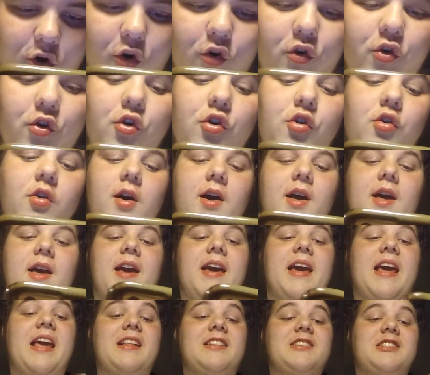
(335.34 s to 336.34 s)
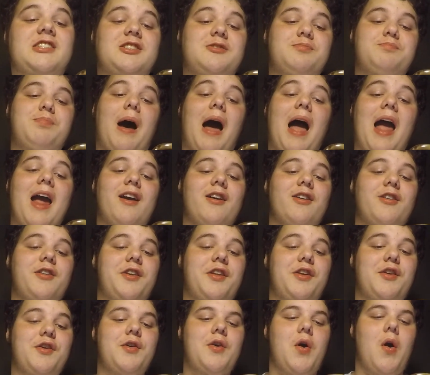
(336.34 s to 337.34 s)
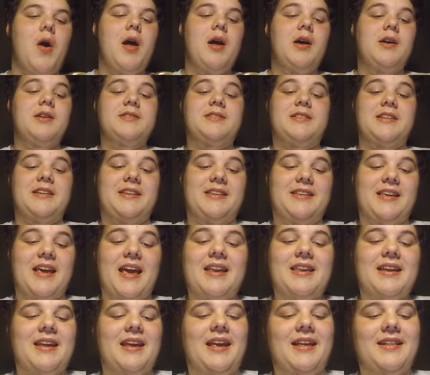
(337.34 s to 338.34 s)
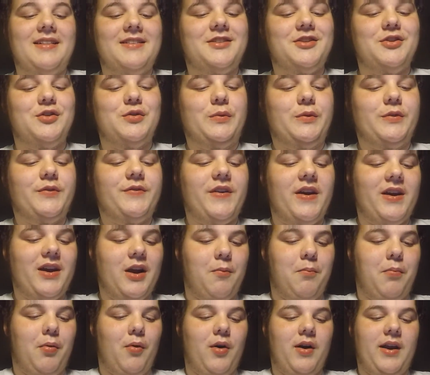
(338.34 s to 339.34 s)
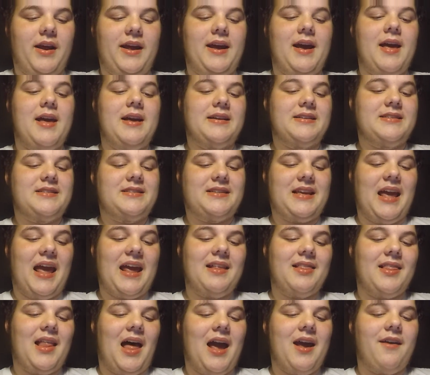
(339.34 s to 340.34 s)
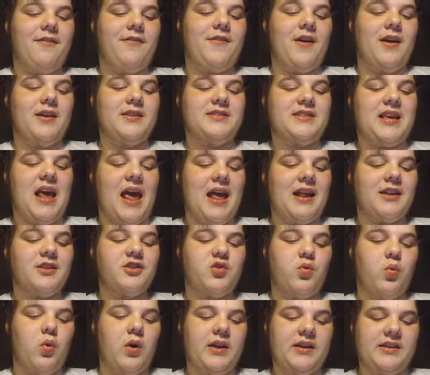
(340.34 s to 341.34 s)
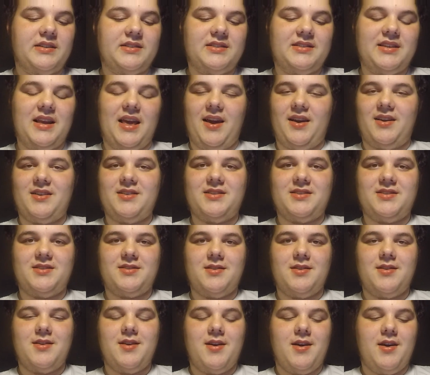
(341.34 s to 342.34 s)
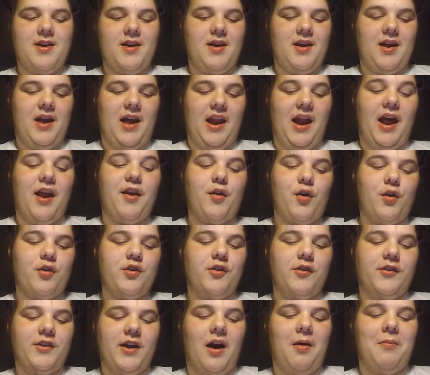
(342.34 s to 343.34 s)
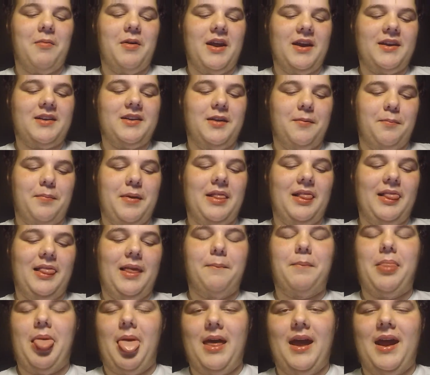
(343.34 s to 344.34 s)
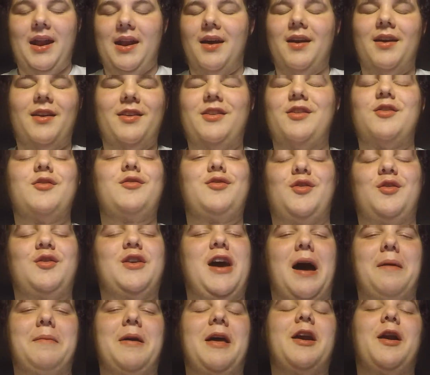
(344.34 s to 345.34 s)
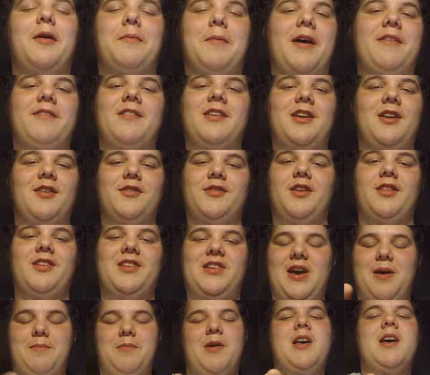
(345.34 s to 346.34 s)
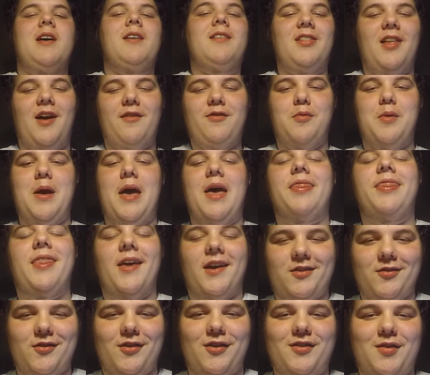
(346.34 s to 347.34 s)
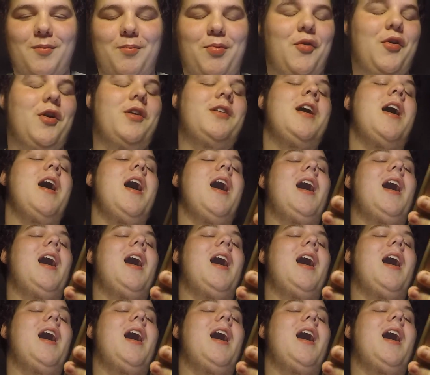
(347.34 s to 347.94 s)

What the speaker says: Who inspired you to get into fingerboarding? Skate Life 1026. And I know you're Dominic de Plana. You comment on my videos all the time. Love you, man. Thanks for the support.